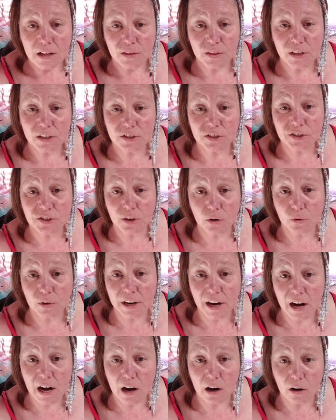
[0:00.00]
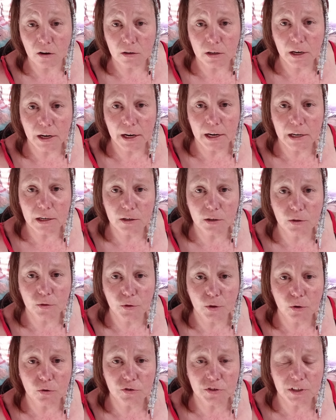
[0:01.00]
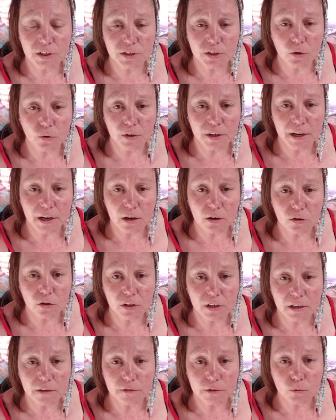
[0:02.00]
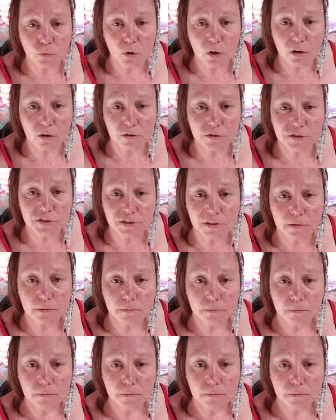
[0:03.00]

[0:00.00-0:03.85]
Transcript: They just don't care. And those that don't care look even worse.